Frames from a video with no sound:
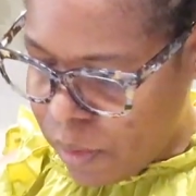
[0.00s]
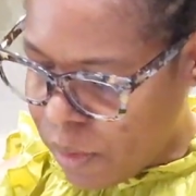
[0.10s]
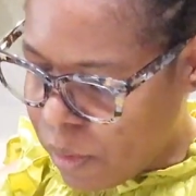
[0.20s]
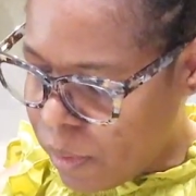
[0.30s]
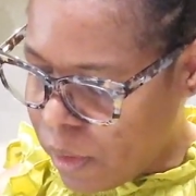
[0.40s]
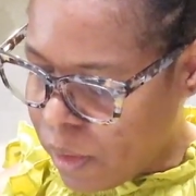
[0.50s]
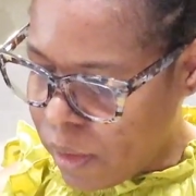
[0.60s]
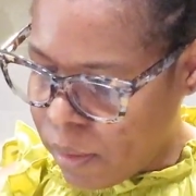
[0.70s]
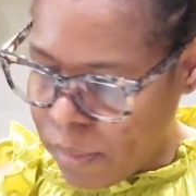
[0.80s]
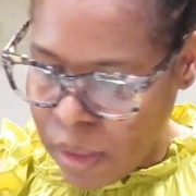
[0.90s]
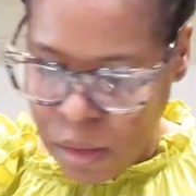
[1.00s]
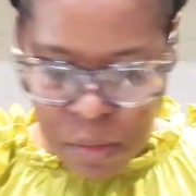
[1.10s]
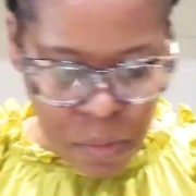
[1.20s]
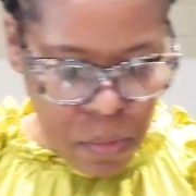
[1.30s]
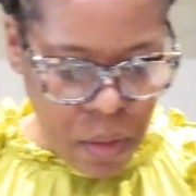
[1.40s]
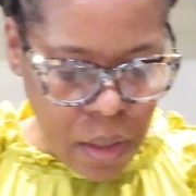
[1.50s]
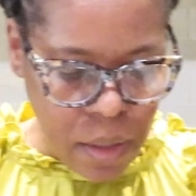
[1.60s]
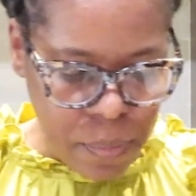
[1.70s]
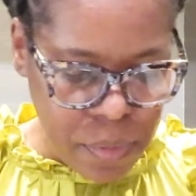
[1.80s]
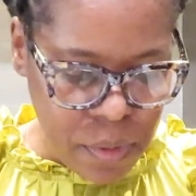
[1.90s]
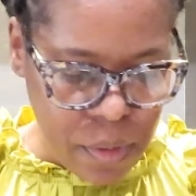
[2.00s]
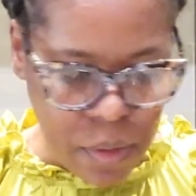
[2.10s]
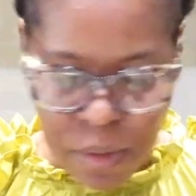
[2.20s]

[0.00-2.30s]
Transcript: So I'm gonna make 2 cups.